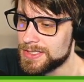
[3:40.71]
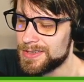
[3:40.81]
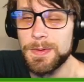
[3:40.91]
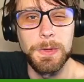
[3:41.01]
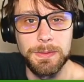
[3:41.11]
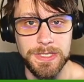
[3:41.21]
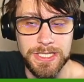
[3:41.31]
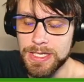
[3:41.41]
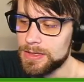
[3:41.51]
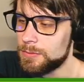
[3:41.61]
If I'm not
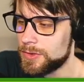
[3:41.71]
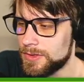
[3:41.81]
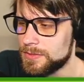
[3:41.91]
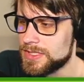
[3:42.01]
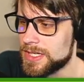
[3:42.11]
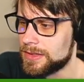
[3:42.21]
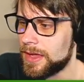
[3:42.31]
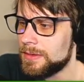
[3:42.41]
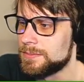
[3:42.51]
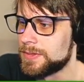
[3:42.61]
mistaken, we'll double check
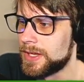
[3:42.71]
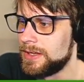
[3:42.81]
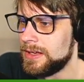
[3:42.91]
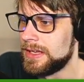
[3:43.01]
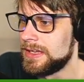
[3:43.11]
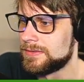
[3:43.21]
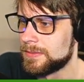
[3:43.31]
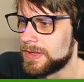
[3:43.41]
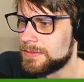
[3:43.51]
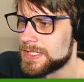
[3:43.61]
that. But if
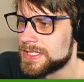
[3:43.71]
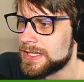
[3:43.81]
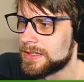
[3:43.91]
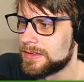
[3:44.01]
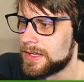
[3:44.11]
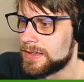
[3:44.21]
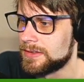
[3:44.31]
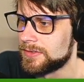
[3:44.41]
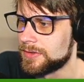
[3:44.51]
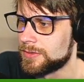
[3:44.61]
I'm not mistaken, that
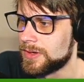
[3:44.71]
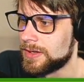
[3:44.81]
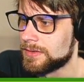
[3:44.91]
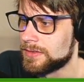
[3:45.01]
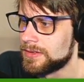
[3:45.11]
is correct.